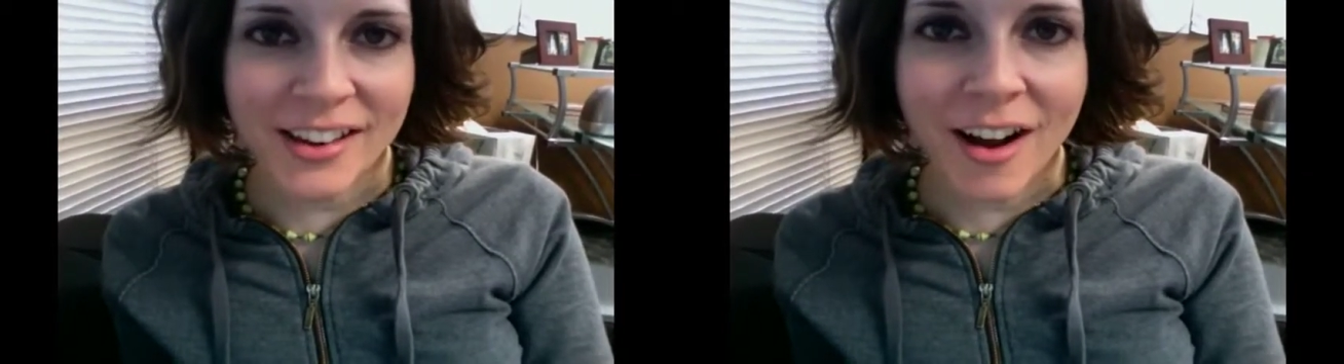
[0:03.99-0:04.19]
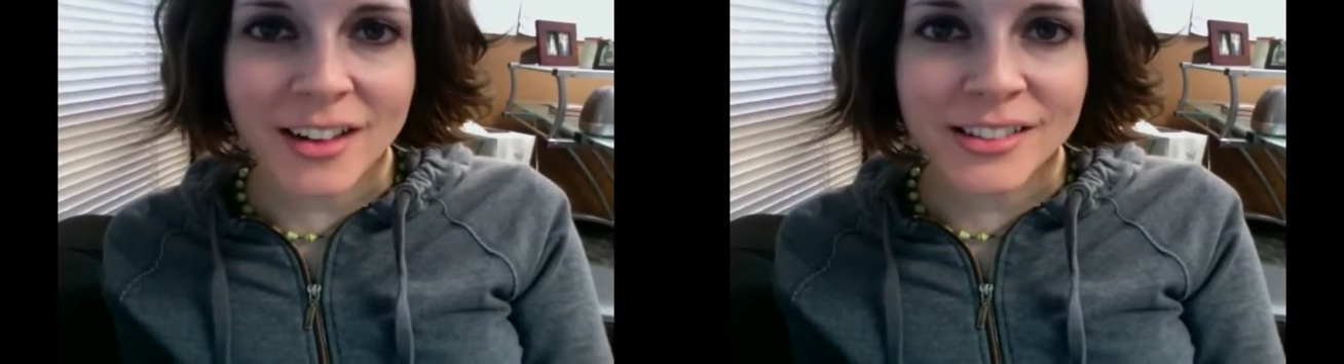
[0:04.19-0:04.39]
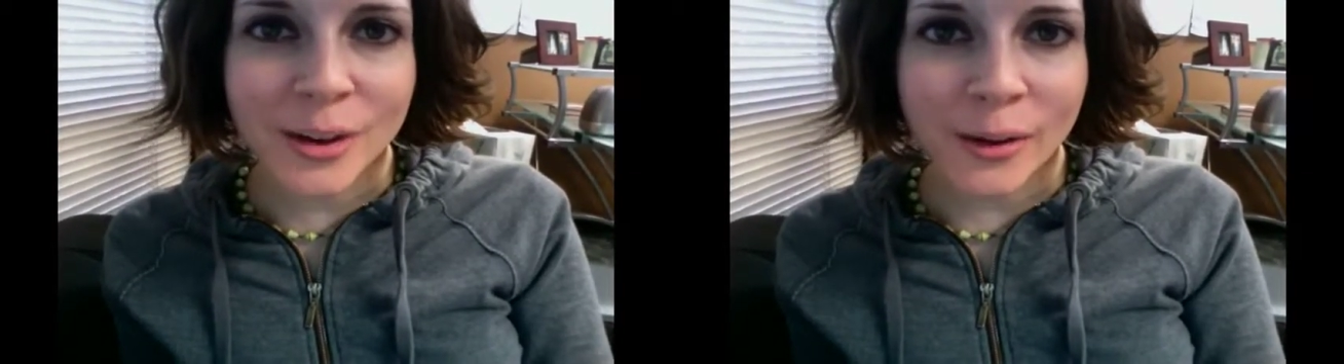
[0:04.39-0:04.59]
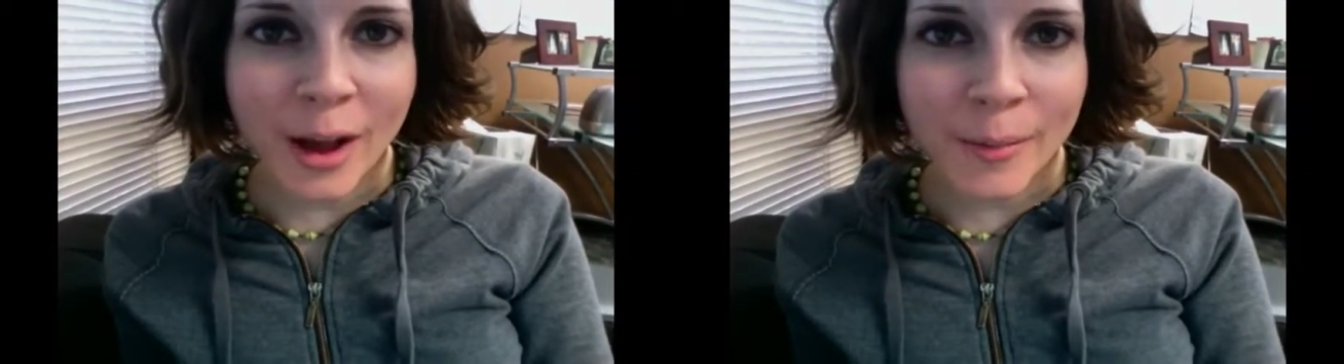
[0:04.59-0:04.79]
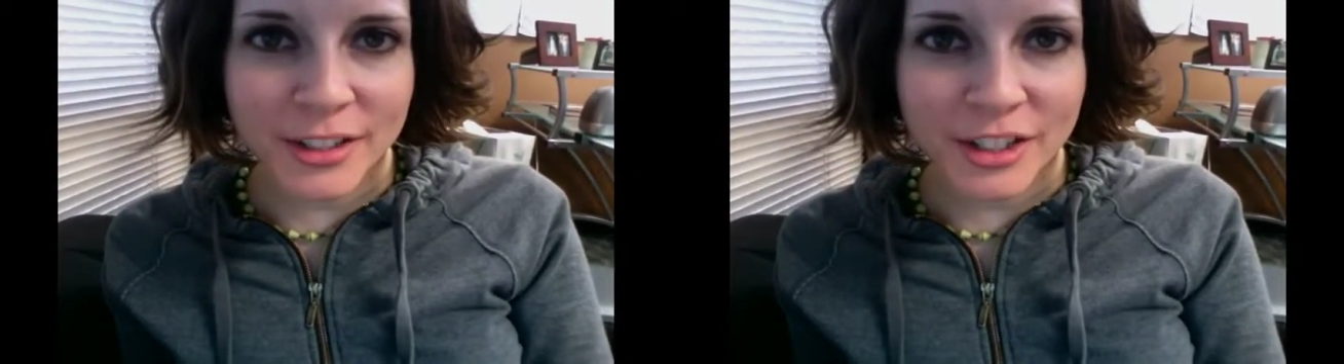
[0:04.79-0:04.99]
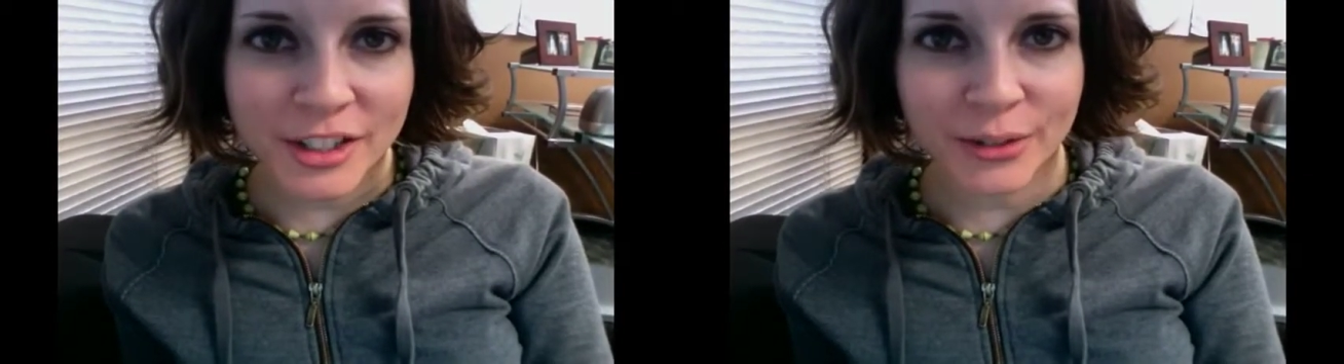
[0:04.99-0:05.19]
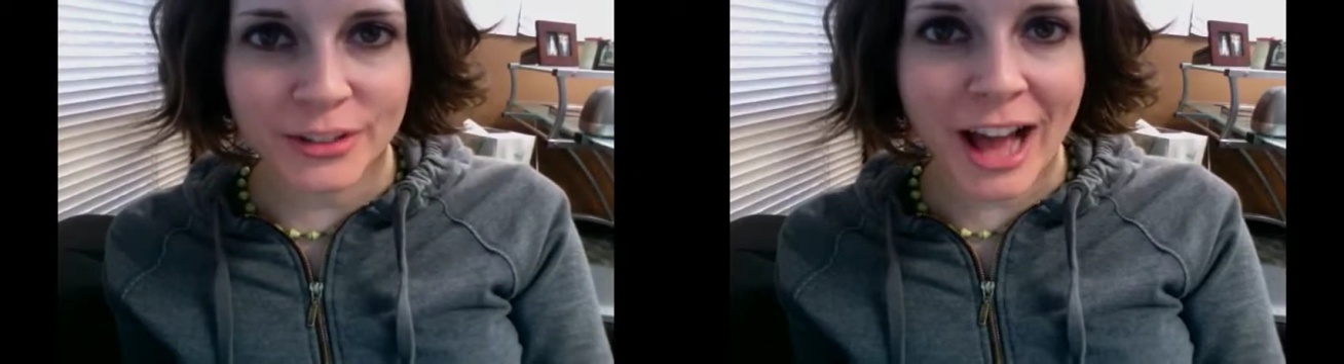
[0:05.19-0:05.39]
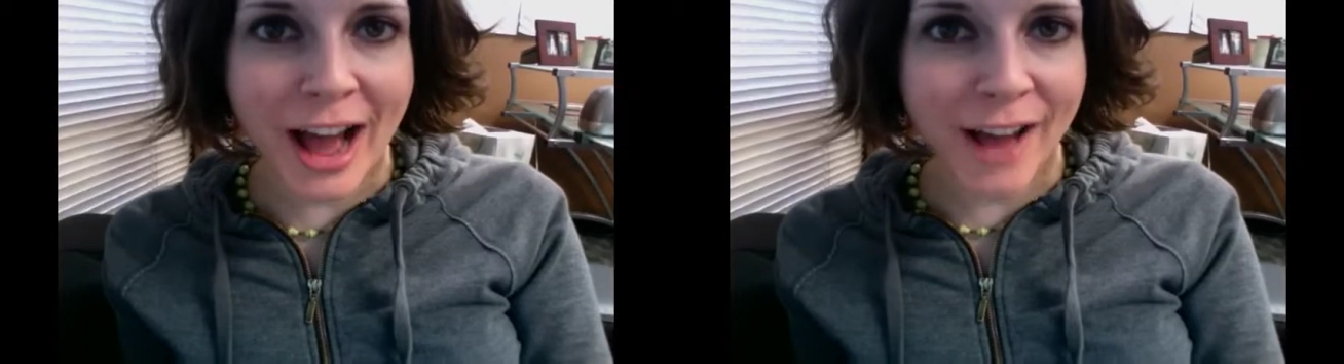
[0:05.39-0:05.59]
also coming to you
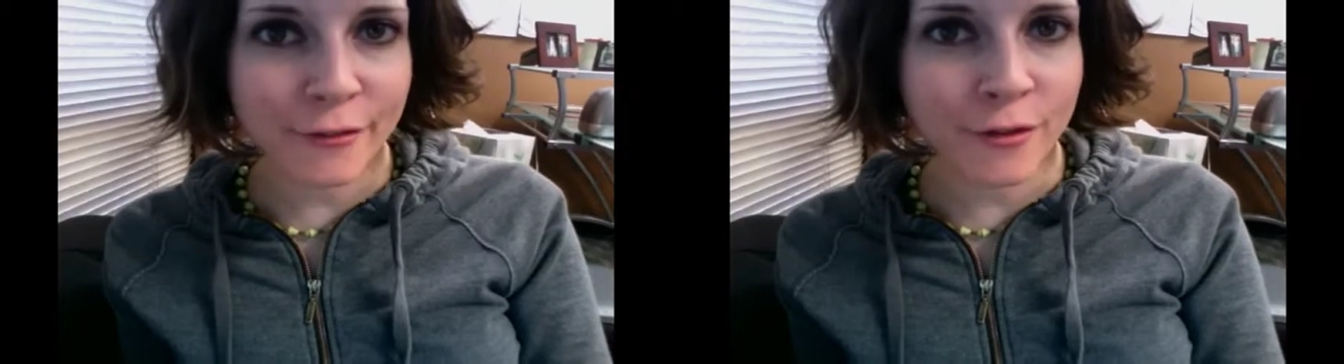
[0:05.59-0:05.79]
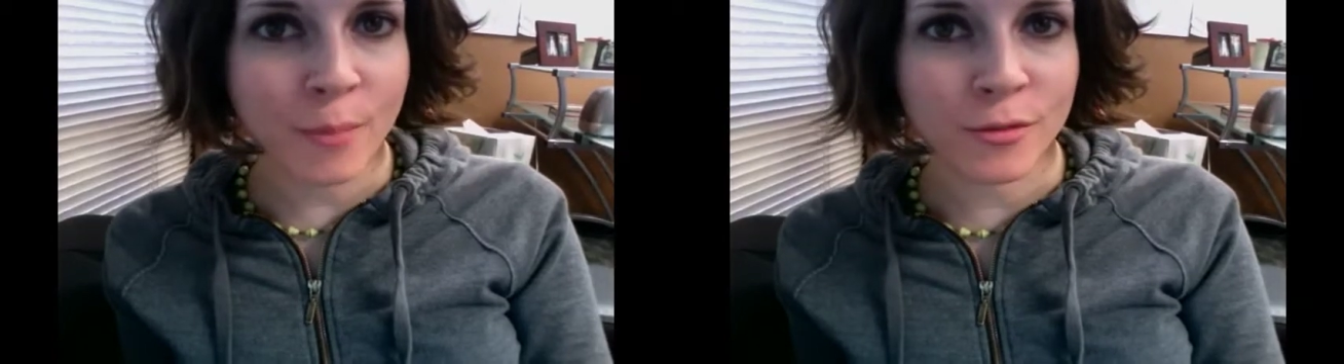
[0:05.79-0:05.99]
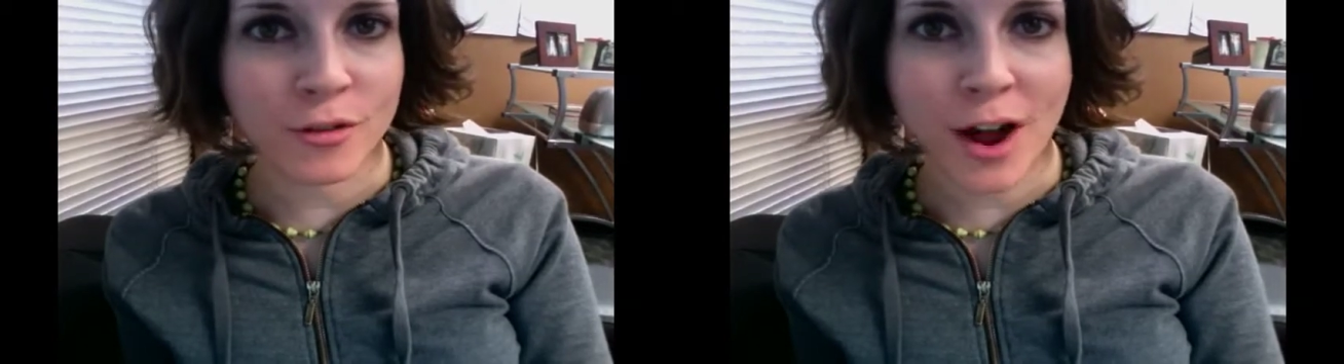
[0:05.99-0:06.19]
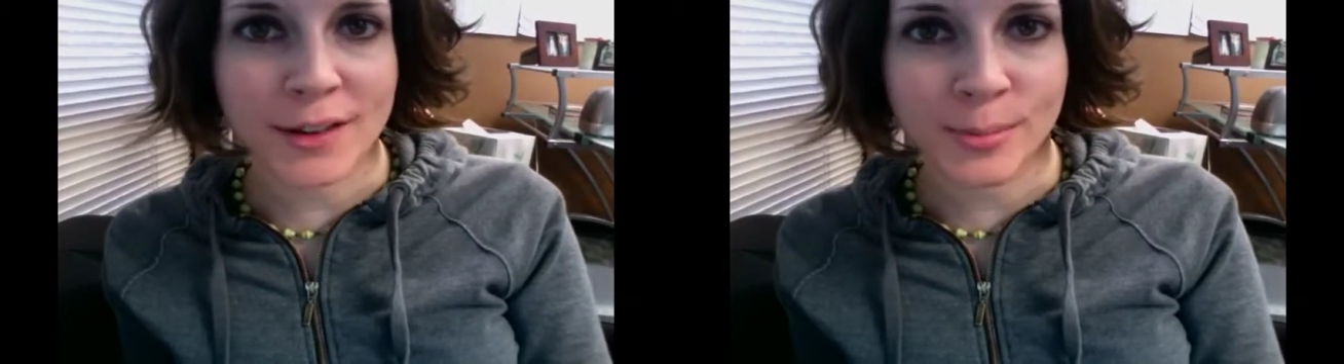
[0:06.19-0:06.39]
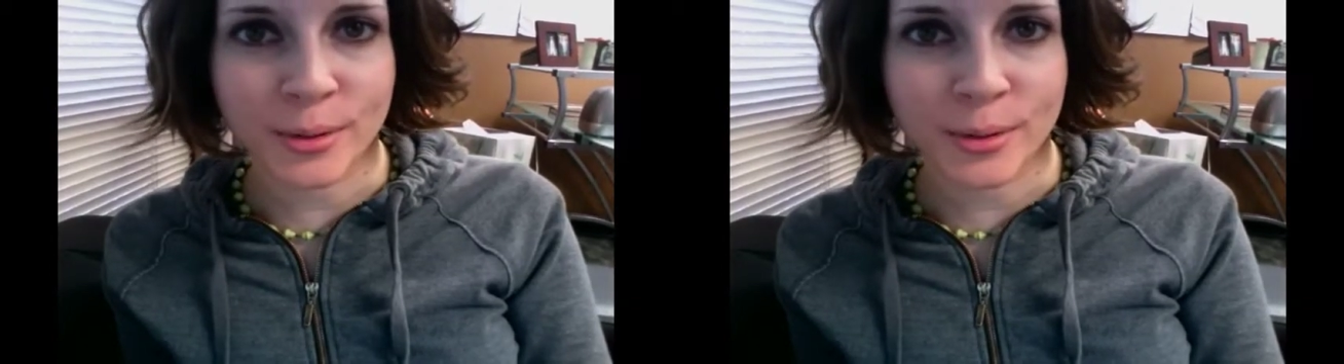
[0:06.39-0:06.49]
live from Cross